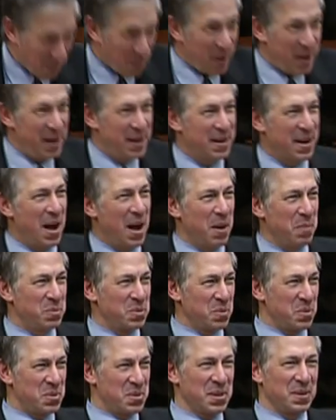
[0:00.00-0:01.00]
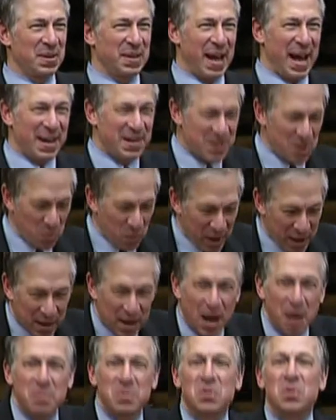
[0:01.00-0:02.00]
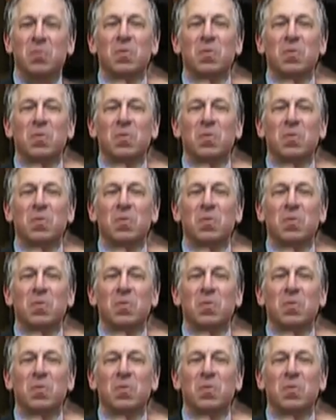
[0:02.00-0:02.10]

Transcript: when it comes to selection, when it comes to